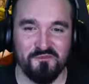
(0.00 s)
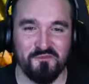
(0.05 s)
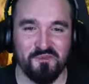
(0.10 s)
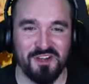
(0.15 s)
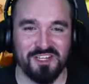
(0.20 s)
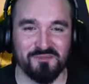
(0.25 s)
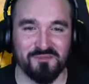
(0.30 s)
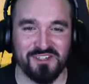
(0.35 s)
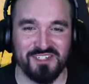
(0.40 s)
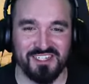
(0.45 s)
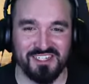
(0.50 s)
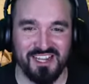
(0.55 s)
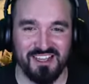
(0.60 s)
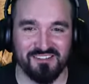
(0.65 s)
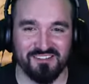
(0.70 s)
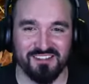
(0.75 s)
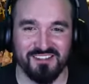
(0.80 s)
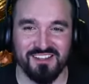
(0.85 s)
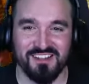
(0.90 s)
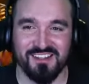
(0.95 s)
bit me to death.
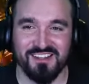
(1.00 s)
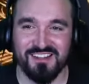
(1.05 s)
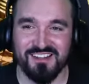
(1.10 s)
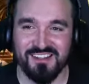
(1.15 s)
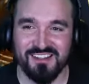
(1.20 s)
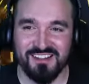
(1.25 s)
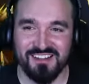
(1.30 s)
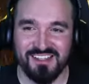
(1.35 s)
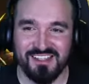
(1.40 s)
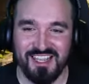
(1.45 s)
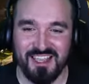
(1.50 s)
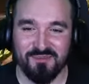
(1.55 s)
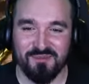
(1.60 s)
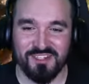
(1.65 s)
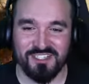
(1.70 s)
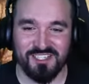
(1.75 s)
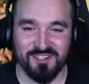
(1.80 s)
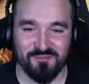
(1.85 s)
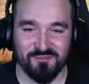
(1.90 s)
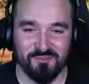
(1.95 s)
Gave me
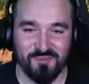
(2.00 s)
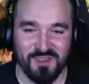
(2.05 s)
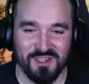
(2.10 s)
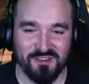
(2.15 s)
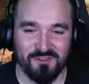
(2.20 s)
some big